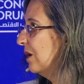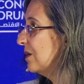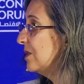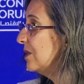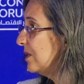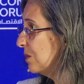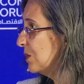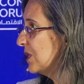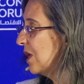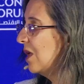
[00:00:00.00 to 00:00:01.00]

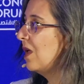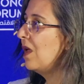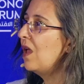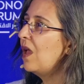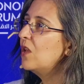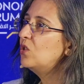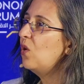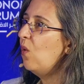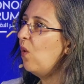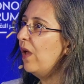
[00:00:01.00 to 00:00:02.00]
systems.
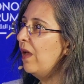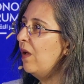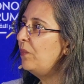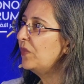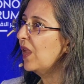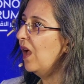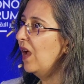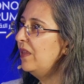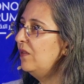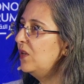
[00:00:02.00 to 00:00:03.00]
So
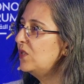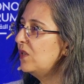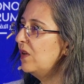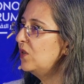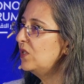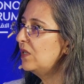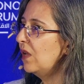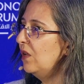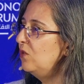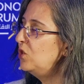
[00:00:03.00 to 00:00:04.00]
I think there's
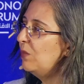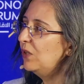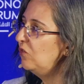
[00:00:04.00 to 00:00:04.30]
a huge amount